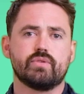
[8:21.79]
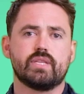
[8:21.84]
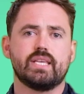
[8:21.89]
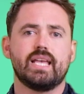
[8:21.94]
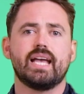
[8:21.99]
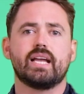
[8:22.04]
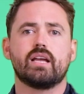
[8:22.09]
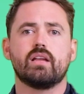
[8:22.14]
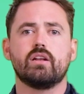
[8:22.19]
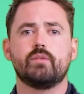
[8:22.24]
the
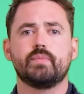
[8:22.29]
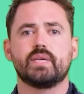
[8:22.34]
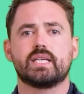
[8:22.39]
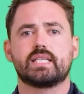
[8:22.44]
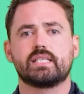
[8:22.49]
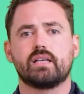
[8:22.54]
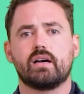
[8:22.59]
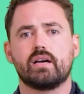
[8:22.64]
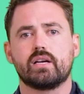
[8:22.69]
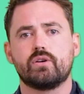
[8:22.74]
economic
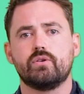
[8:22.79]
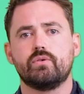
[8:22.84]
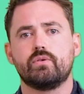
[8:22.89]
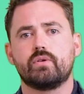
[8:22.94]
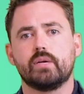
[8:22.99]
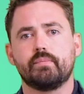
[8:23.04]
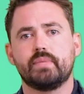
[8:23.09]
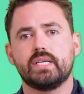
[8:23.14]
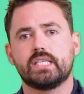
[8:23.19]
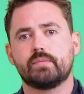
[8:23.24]
cycle
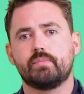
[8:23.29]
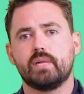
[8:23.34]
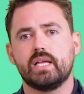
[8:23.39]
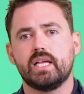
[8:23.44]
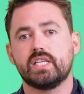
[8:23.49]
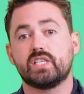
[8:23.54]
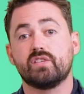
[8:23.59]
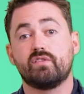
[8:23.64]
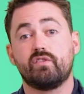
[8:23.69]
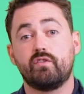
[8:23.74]
can be split
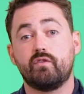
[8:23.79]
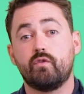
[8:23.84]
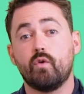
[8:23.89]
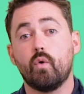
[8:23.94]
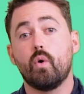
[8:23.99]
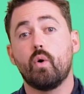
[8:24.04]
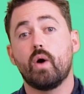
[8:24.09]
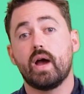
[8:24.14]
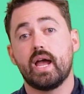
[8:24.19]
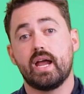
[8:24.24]
into
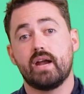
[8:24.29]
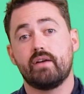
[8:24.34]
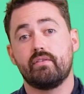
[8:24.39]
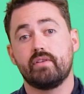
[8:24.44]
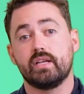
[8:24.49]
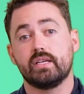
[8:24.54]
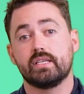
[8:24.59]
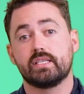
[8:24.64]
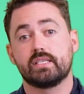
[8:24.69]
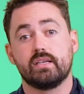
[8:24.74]
4
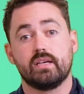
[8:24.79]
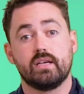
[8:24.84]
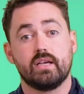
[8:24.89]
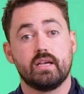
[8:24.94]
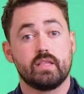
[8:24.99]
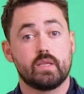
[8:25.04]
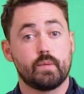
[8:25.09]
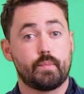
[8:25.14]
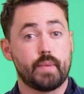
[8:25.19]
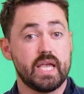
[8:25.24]
areas.
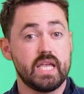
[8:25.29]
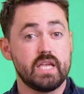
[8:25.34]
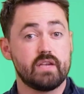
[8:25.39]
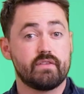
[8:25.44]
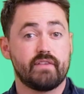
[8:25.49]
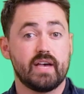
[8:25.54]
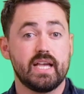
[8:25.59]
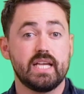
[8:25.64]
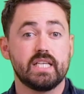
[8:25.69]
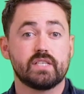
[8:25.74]
The peak
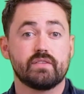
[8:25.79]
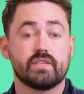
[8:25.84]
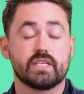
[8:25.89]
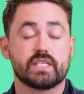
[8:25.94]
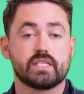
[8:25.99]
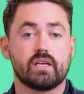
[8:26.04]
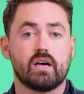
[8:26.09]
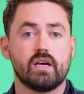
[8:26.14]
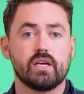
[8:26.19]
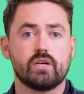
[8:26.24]
phase of the
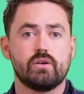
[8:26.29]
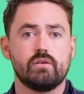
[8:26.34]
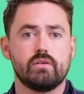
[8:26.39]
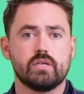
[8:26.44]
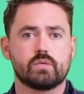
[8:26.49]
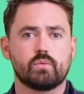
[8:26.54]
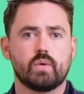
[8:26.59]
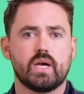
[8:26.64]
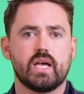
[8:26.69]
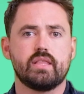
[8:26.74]
cycle
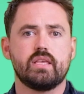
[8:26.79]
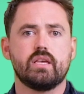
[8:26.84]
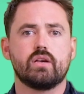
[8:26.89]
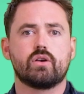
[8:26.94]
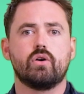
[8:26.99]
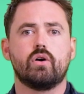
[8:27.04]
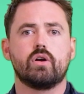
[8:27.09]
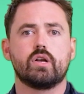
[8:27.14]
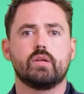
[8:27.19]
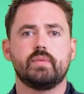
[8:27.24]
is where the
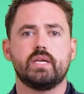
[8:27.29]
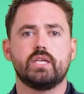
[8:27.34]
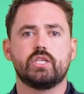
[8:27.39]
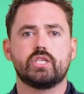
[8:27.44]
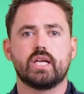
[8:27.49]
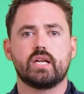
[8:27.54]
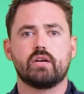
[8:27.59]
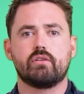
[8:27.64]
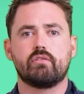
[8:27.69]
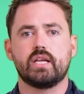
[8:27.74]
economy
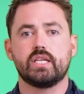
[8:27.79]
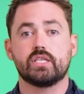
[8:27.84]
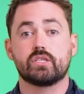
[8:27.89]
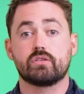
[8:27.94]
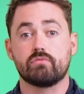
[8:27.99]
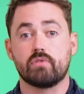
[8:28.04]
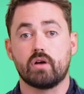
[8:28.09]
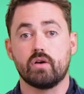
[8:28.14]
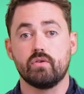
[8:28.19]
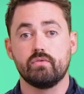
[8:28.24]
generates
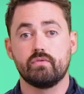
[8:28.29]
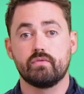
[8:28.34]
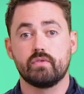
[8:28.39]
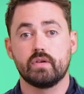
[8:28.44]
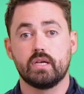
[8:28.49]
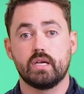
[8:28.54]
growth.